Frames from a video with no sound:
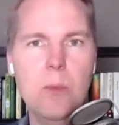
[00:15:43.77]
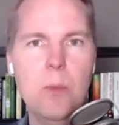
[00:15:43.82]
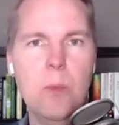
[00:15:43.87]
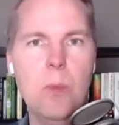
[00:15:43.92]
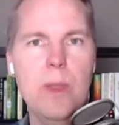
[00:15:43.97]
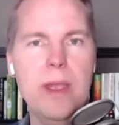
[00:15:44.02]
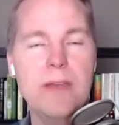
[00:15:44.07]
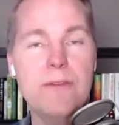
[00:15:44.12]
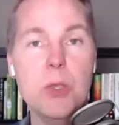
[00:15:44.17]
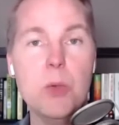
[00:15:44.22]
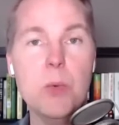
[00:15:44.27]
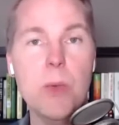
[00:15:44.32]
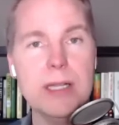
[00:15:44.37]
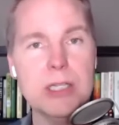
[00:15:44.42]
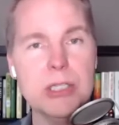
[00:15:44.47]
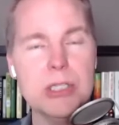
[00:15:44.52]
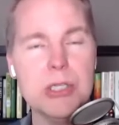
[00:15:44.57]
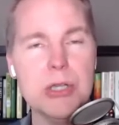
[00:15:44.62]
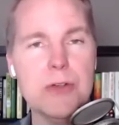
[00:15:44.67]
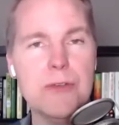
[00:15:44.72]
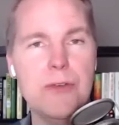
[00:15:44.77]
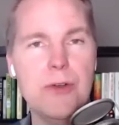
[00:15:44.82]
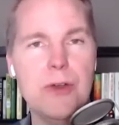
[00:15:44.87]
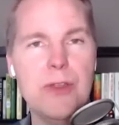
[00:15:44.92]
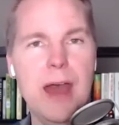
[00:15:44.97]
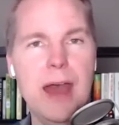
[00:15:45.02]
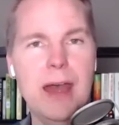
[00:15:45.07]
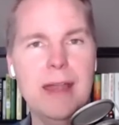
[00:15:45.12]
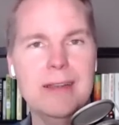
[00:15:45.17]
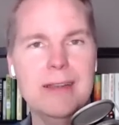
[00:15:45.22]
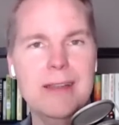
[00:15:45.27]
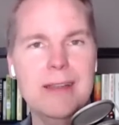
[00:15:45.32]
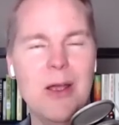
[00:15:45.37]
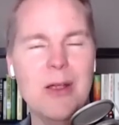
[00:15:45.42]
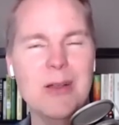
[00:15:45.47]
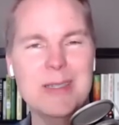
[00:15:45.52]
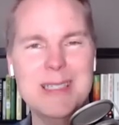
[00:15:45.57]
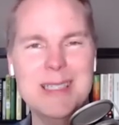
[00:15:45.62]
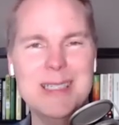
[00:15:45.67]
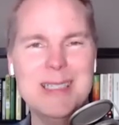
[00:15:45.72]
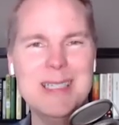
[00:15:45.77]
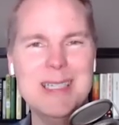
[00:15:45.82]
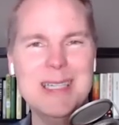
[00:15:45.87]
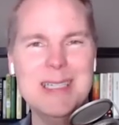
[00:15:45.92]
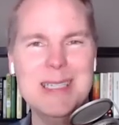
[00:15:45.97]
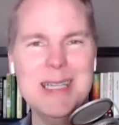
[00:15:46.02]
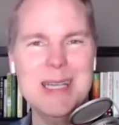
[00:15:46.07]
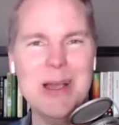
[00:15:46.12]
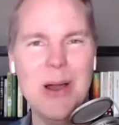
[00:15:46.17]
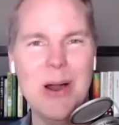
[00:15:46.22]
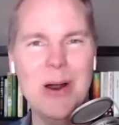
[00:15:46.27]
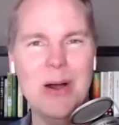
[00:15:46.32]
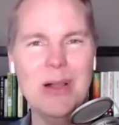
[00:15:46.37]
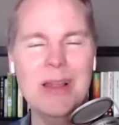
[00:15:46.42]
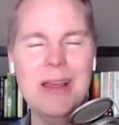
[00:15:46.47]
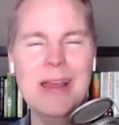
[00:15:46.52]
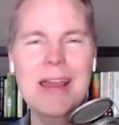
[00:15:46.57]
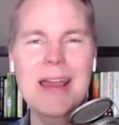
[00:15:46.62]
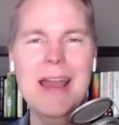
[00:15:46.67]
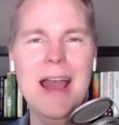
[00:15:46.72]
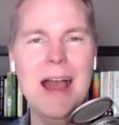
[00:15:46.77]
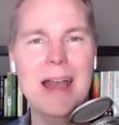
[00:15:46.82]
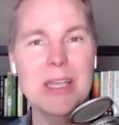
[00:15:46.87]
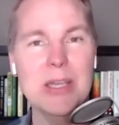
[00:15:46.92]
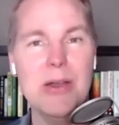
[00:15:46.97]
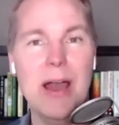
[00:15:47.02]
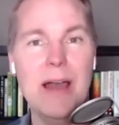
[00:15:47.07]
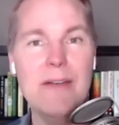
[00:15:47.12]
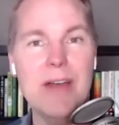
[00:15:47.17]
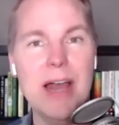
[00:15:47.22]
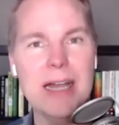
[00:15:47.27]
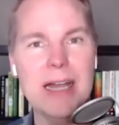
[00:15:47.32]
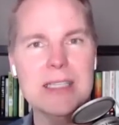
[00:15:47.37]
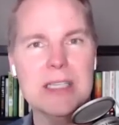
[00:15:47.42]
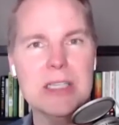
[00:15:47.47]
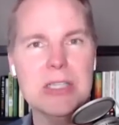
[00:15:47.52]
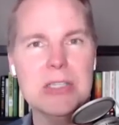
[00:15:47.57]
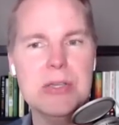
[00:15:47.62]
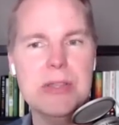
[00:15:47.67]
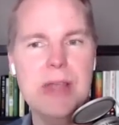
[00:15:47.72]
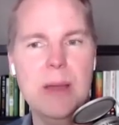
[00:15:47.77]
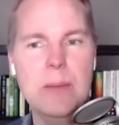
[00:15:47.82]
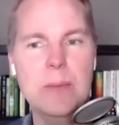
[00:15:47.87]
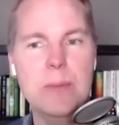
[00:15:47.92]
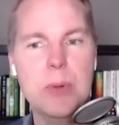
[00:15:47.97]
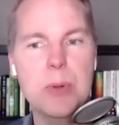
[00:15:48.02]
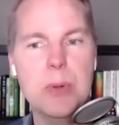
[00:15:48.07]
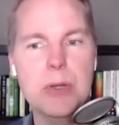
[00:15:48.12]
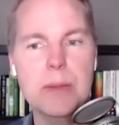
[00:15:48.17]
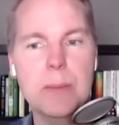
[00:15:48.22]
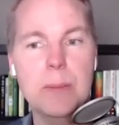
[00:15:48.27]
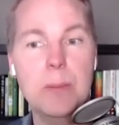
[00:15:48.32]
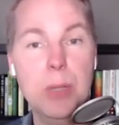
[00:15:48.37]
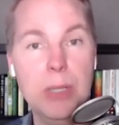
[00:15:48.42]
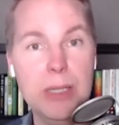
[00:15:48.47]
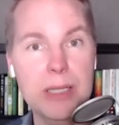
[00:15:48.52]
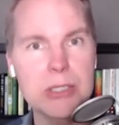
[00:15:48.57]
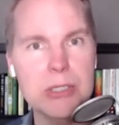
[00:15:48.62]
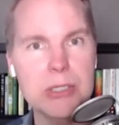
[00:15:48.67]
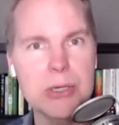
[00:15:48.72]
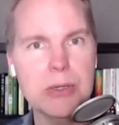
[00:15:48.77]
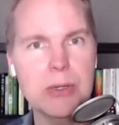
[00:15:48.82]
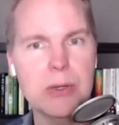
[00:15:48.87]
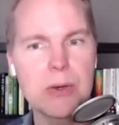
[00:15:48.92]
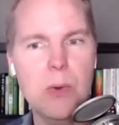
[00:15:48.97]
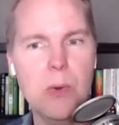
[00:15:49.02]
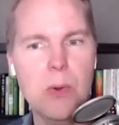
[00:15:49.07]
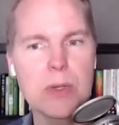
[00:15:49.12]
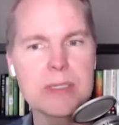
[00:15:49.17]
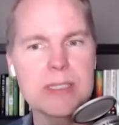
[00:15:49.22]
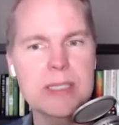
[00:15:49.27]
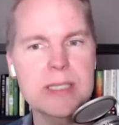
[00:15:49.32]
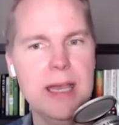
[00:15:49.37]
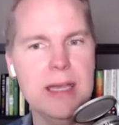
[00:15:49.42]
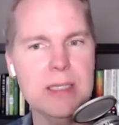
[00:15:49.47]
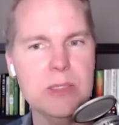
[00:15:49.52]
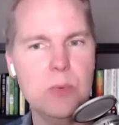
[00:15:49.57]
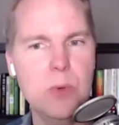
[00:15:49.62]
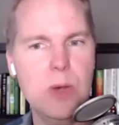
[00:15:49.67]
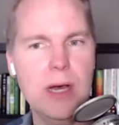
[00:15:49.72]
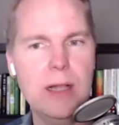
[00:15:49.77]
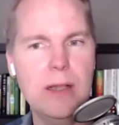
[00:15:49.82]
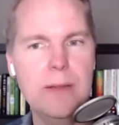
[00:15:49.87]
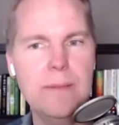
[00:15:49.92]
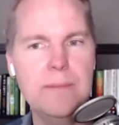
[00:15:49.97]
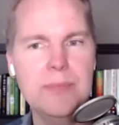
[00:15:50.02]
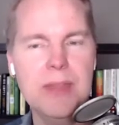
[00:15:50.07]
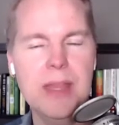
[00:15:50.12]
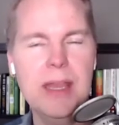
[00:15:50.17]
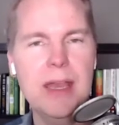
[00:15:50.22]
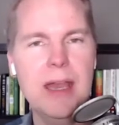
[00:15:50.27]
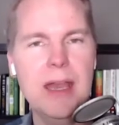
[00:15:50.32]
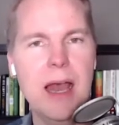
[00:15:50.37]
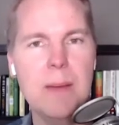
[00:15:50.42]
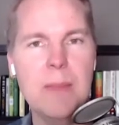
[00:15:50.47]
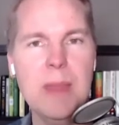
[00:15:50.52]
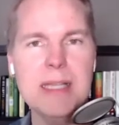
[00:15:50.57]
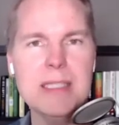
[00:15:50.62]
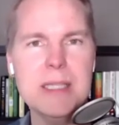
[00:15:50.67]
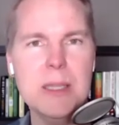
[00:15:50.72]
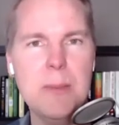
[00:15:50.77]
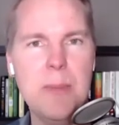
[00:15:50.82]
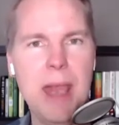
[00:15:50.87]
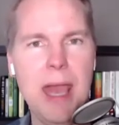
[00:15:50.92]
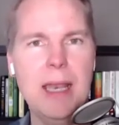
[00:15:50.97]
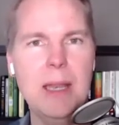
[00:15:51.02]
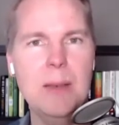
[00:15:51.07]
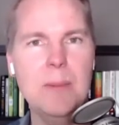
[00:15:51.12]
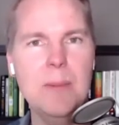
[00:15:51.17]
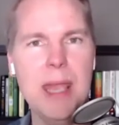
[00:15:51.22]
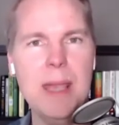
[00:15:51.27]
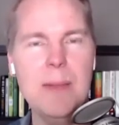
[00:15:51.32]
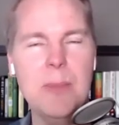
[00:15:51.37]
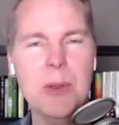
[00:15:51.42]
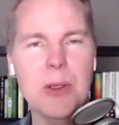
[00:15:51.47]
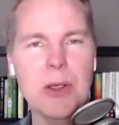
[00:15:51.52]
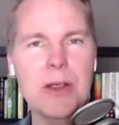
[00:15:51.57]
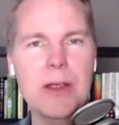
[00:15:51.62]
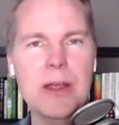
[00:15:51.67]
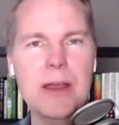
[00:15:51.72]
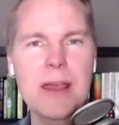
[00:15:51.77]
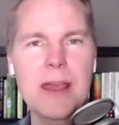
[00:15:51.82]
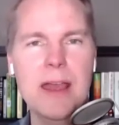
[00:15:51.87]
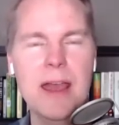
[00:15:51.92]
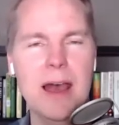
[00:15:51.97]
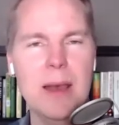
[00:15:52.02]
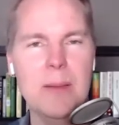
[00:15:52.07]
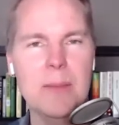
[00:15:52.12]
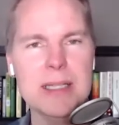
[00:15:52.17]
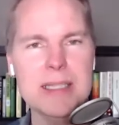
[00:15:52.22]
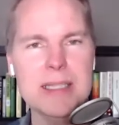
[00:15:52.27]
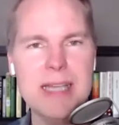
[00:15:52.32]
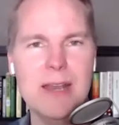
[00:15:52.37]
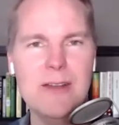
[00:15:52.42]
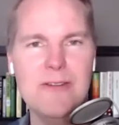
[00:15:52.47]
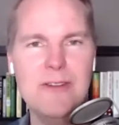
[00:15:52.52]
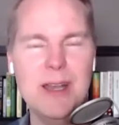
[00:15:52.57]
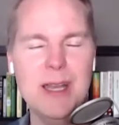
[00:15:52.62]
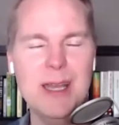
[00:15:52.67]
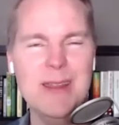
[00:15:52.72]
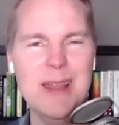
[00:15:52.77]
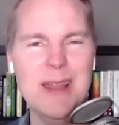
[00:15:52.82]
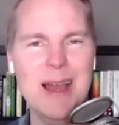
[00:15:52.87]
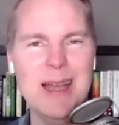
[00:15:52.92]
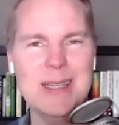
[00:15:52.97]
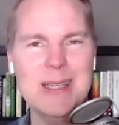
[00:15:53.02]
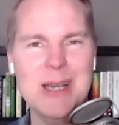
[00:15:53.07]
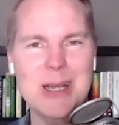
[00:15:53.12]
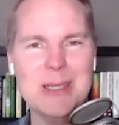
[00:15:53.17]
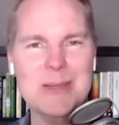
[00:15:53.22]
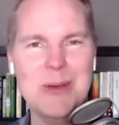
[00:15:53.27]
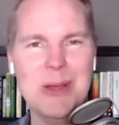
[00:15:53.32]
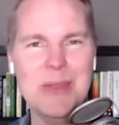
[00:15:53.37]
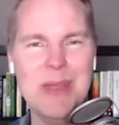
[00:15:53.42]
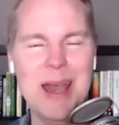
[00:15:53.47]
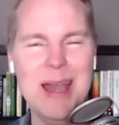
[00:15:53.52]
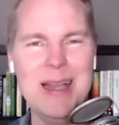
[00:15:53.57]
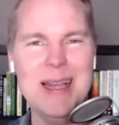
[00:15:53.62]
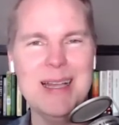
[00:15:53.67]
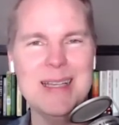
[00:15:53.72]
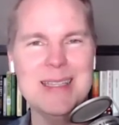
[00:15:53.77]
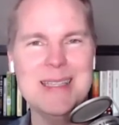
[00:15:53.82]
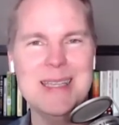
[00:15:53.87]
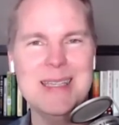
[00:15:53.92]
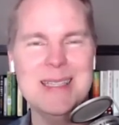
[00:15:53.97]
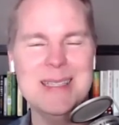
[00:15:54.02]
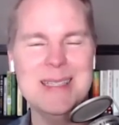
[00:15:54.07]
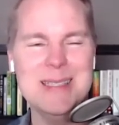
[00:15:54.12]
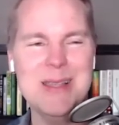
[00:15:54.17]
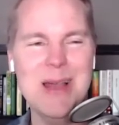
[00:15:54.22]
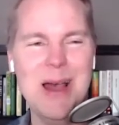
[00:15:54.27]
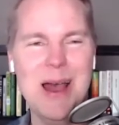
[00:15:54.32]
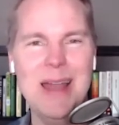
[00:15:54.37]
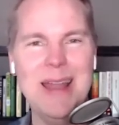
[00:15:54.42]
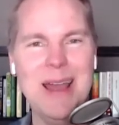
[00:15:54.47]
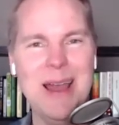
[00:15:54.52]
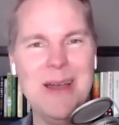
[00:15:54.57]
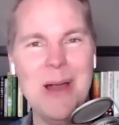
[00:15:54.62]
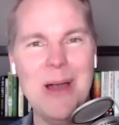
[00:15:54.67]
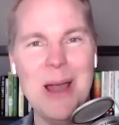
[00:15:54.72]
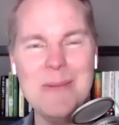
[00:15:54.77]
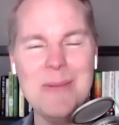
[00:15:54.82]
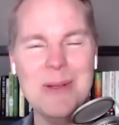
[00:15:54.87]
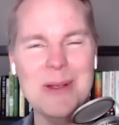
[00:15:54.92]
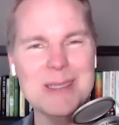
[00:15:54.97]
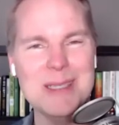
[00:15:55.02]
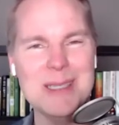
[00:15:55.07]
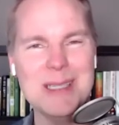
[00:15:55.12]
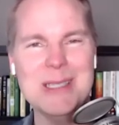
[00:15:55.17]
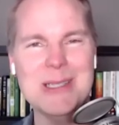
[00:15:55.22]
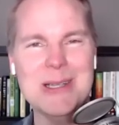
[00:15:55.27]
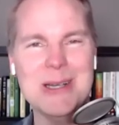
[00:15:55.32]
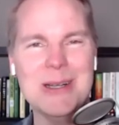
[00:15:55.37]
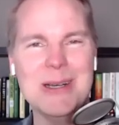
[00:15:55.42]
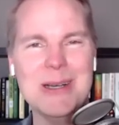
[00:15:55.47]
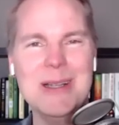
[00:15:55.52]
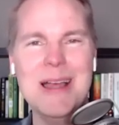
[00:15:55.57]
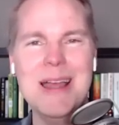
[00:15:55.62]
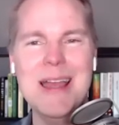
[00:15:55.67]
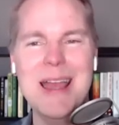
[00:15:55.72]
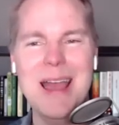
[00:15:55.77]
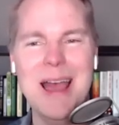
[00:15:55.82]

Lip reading: If you register for that, our DTDT call, you have access to that bullet journal course as well. That's the pen and paper. And it's kind of funny that I talked about that because this is not how I personally journal.